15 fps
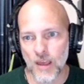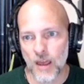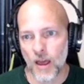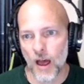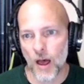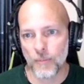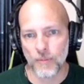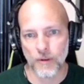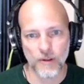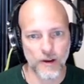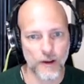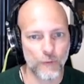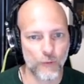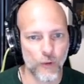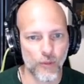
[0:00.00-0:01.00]
ability
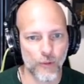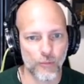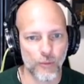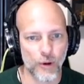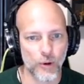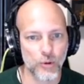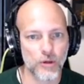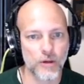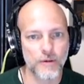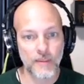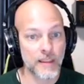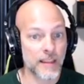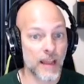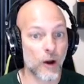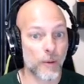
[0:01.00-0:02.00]
for the rogue.
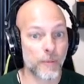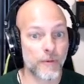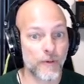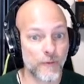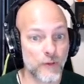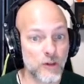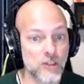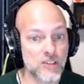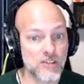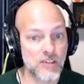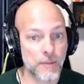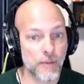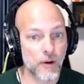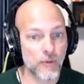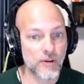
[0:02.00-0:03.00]
Our proficiency
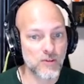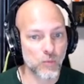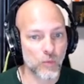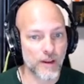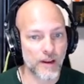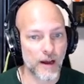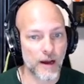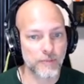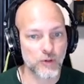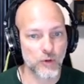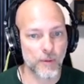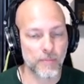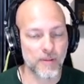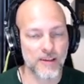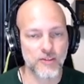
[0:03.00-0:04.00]
bonus went up to a
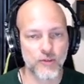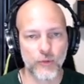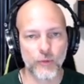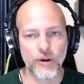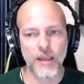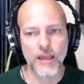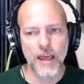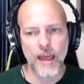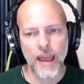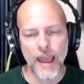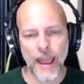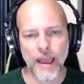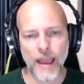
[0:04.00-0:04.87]
plus three, and